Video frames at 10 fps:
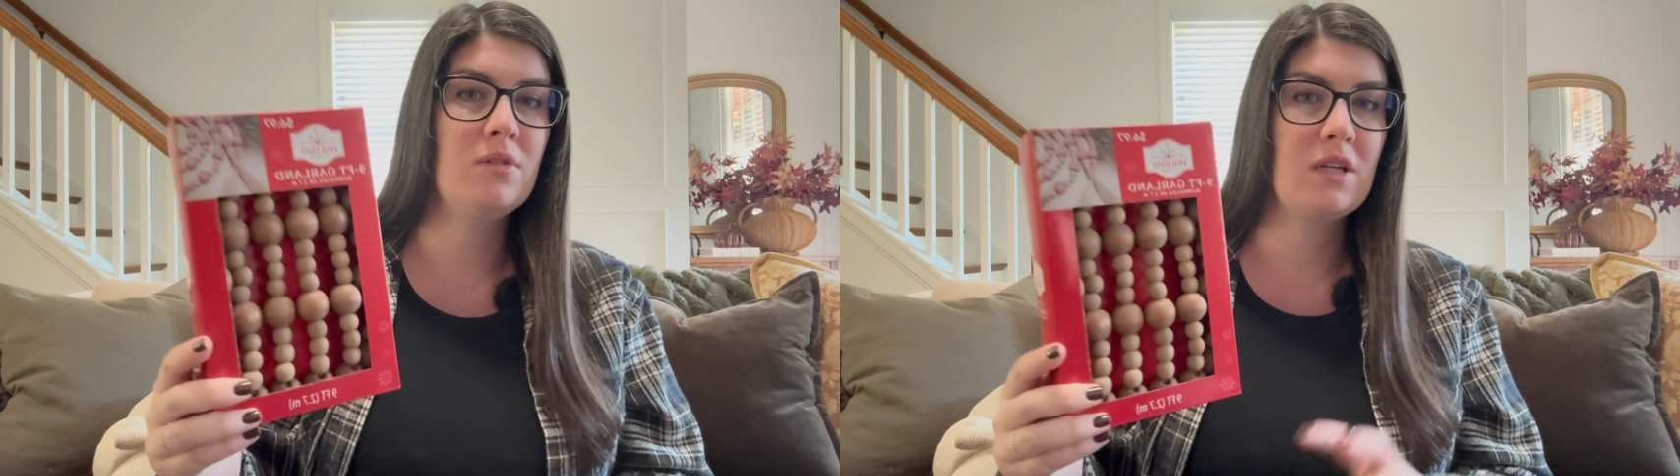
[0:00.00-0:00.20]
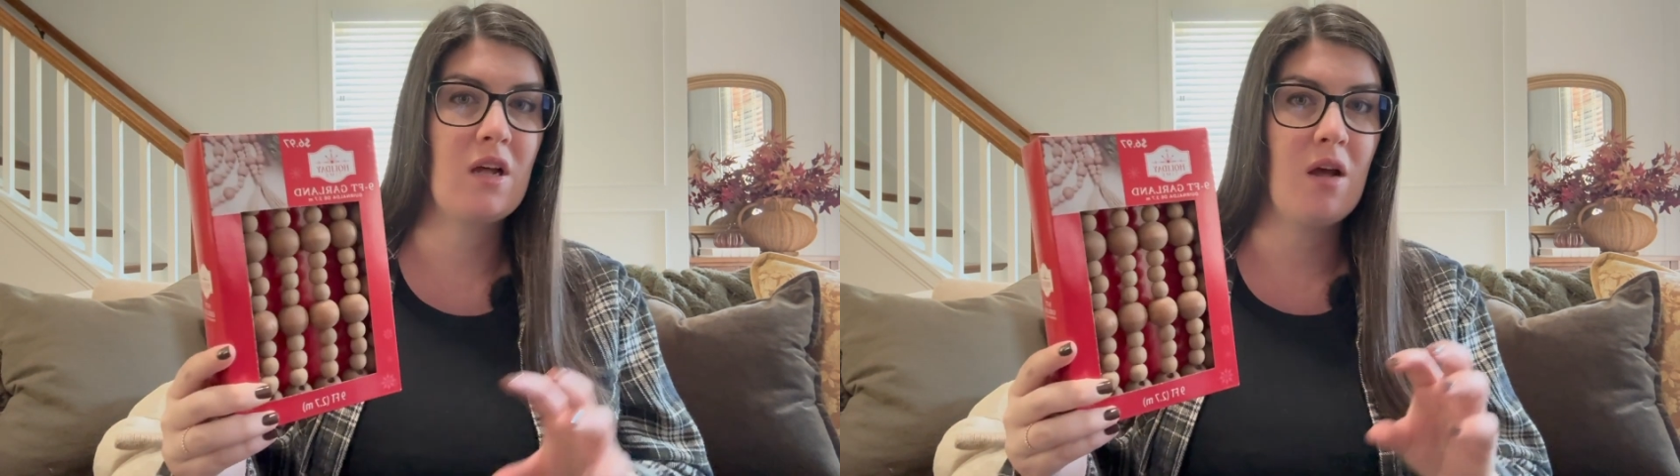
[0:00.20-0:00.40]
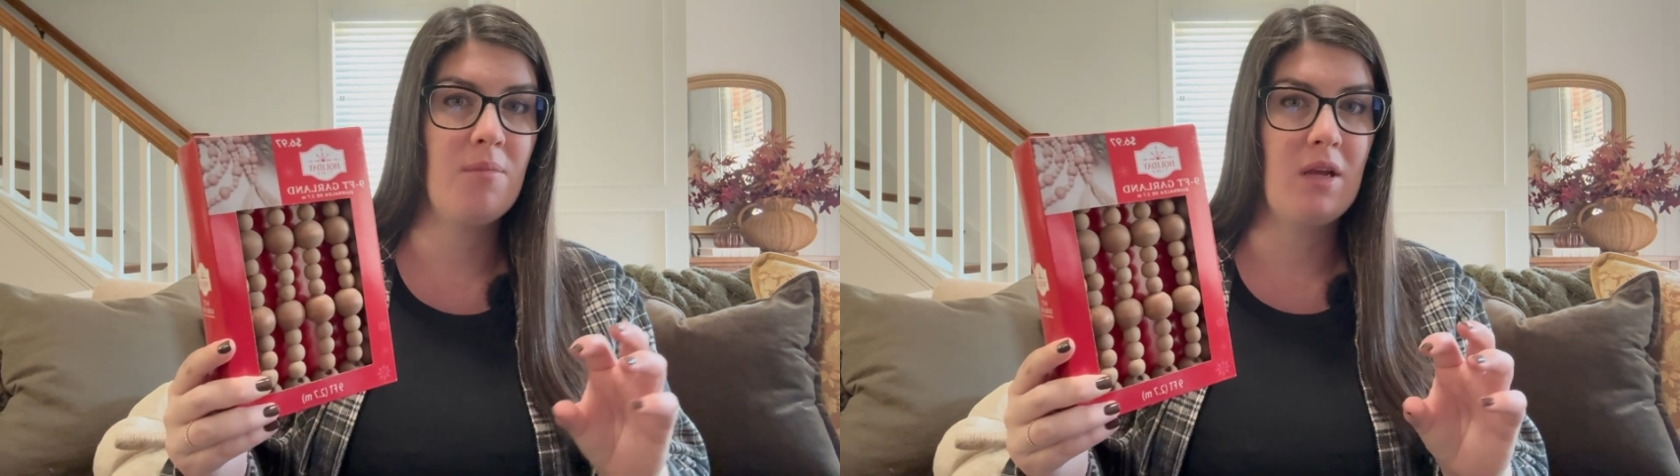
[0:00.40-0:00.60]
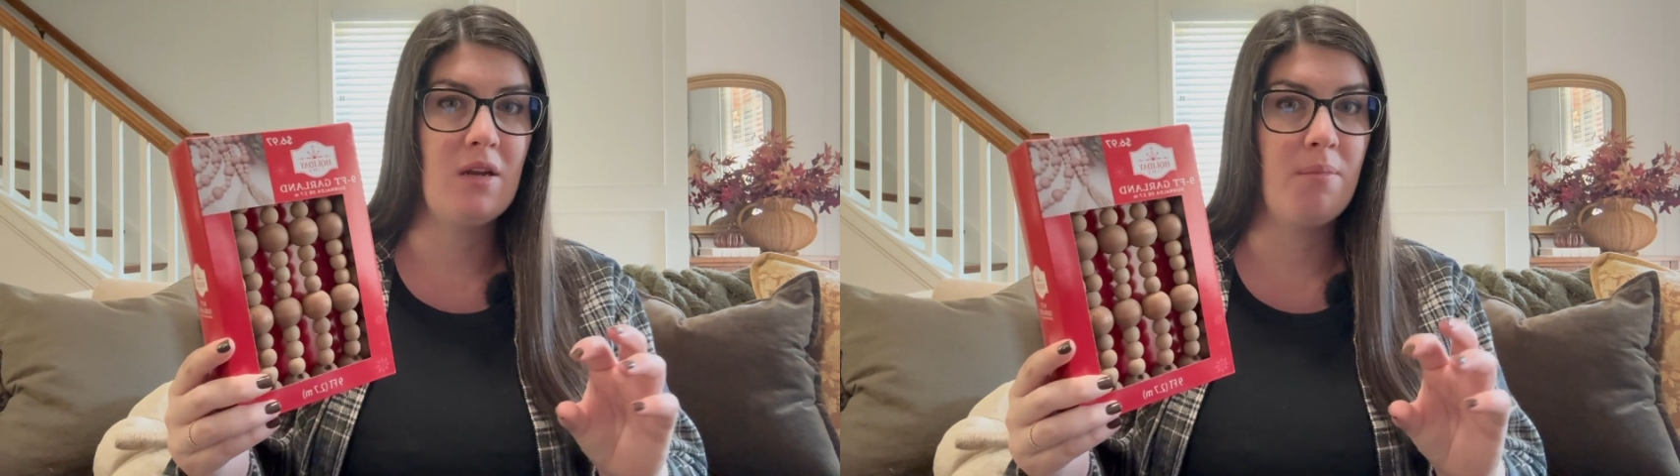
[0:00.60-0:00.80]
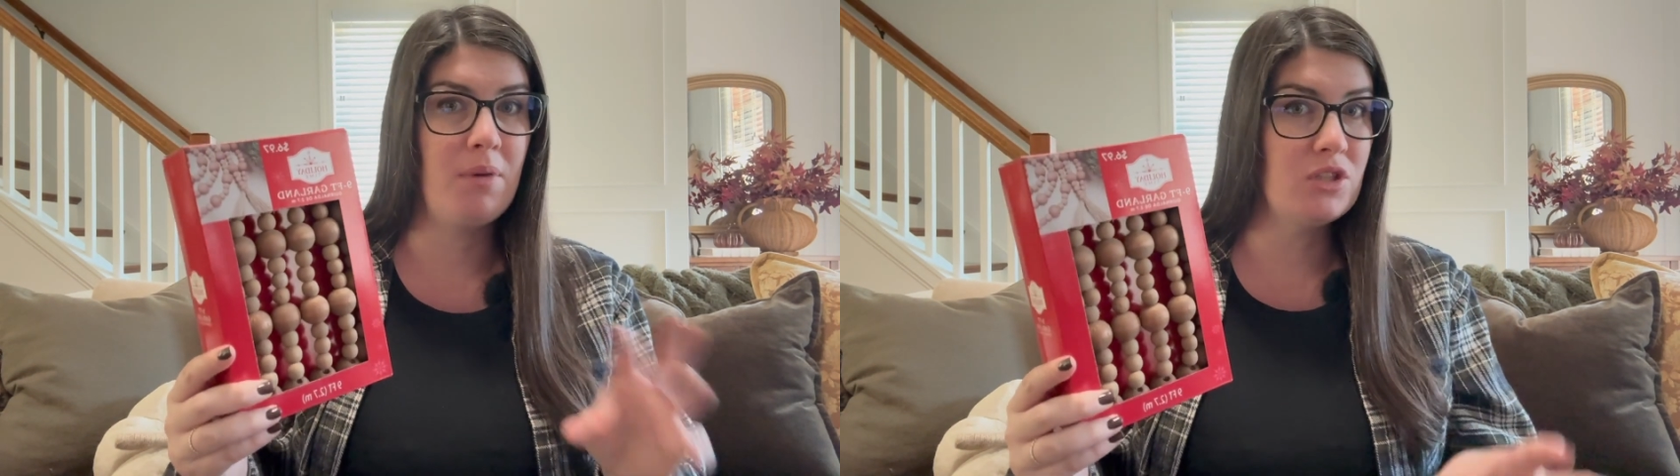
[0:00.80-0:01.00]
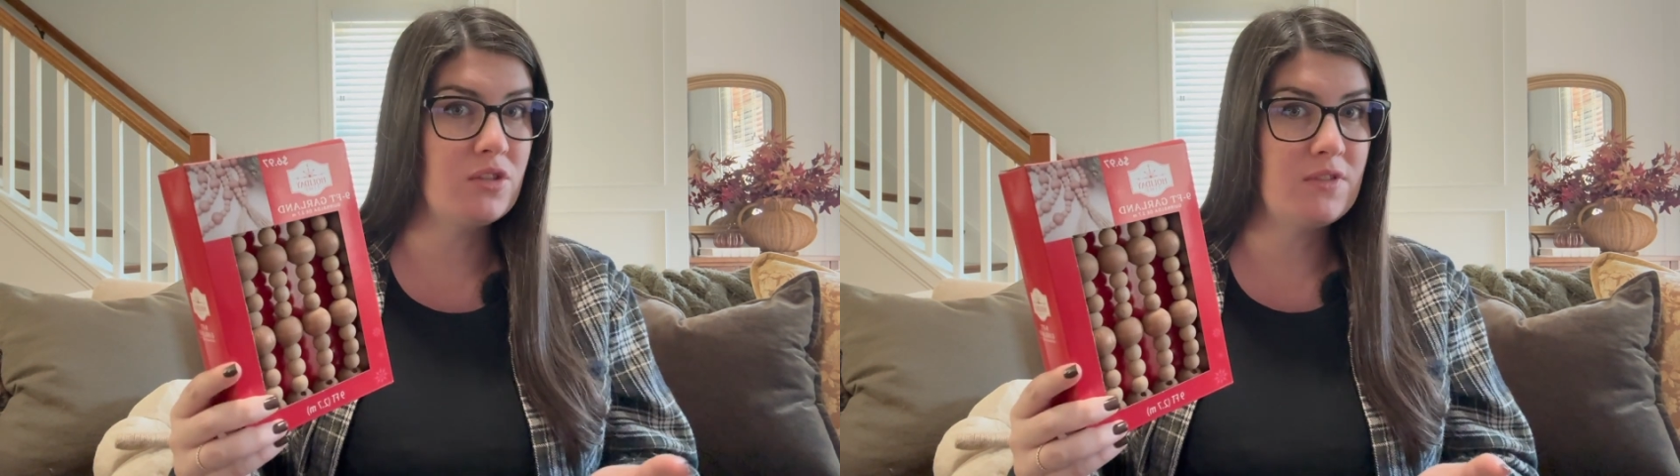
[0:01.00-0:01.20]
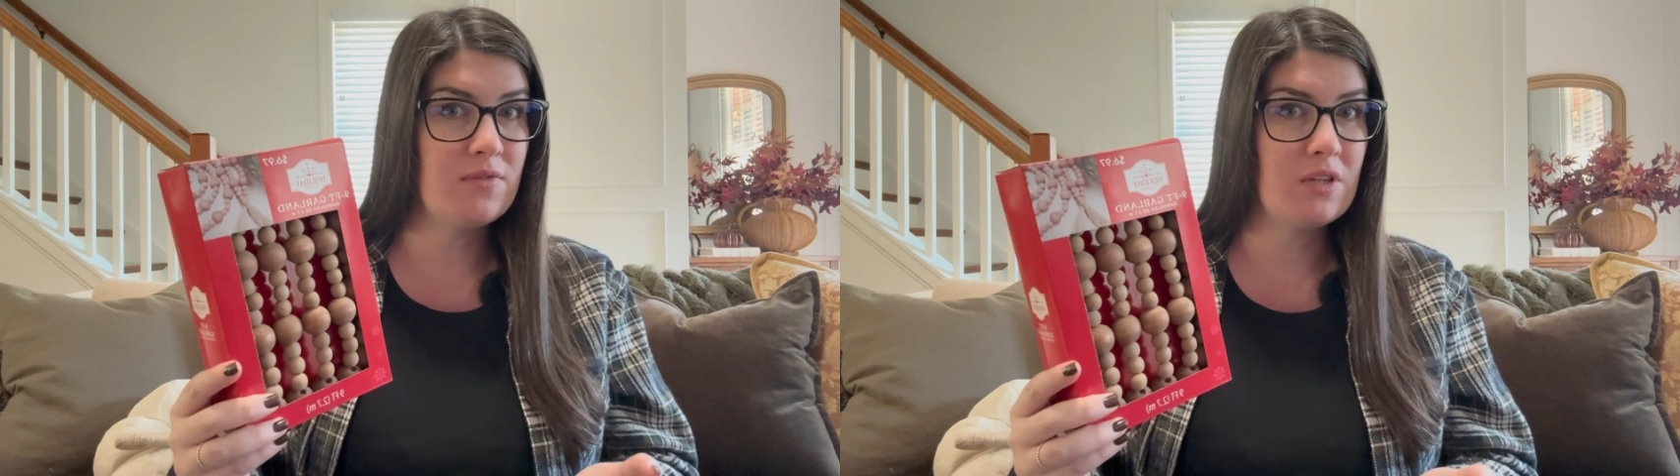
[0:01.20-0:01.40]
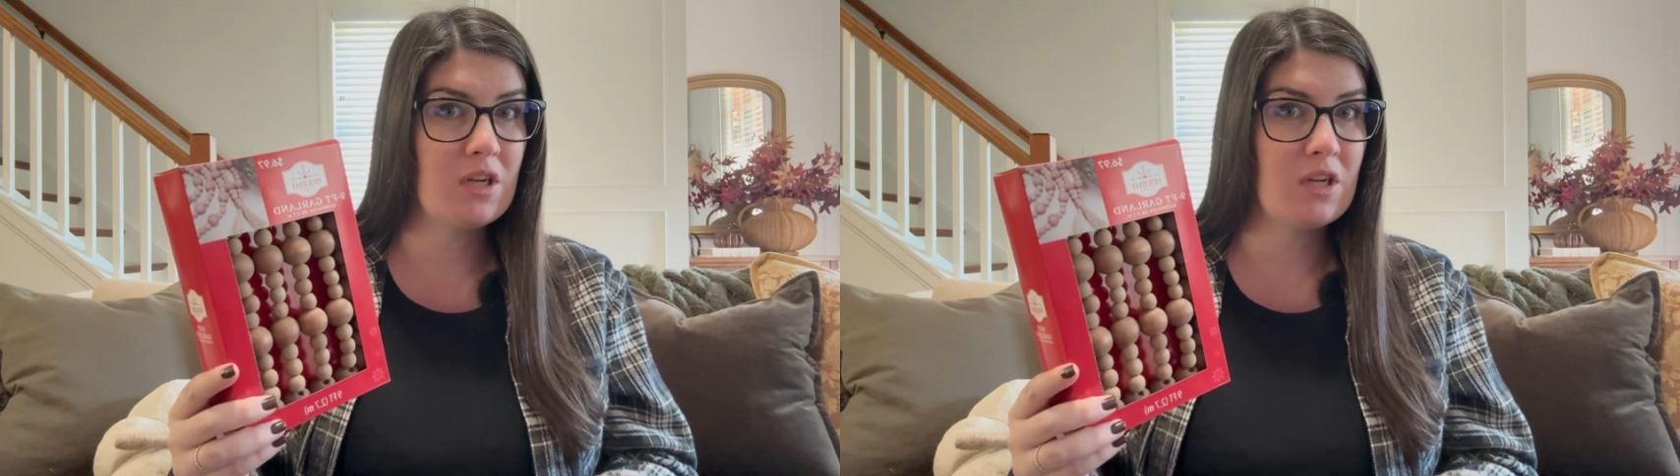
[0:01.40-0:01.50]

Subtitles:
They come in a bunch of different